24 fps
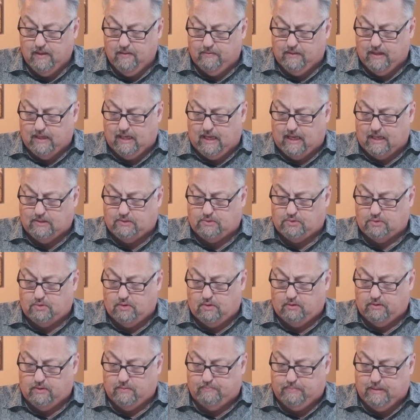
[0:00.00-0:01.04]
Then answered
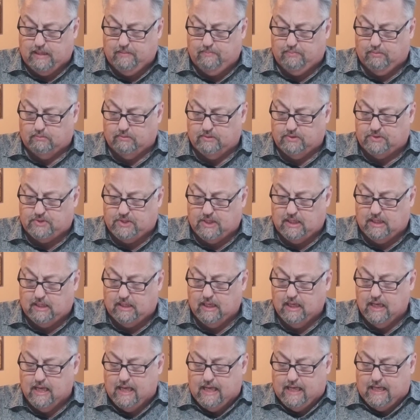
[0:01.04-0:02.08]
all the people and said,
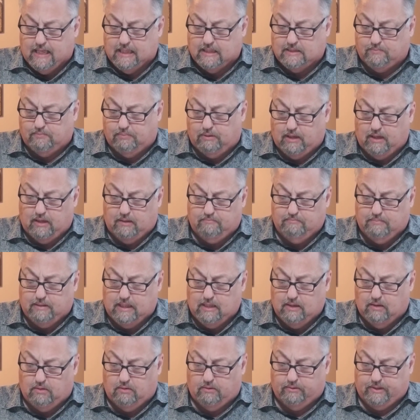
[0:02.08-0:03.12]
His blood
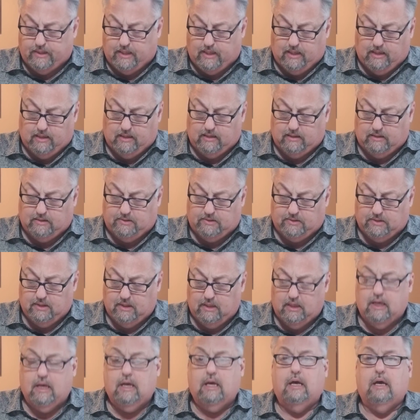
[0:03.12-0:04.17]
be on us
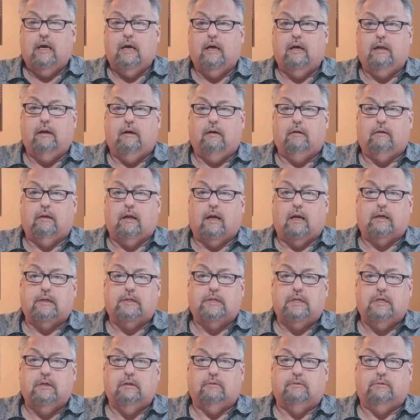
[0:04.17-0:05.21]
and on our
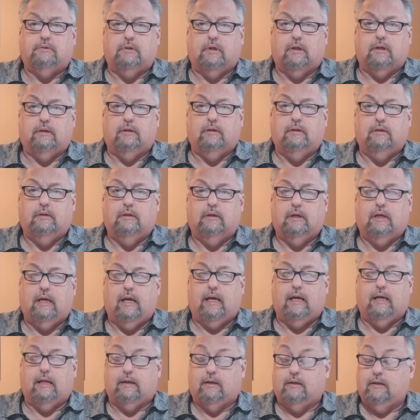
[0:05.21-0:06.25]
children.
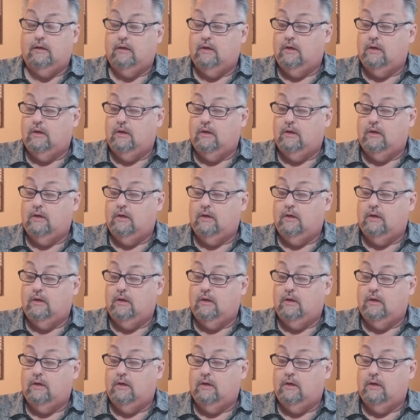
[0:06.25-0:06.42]
And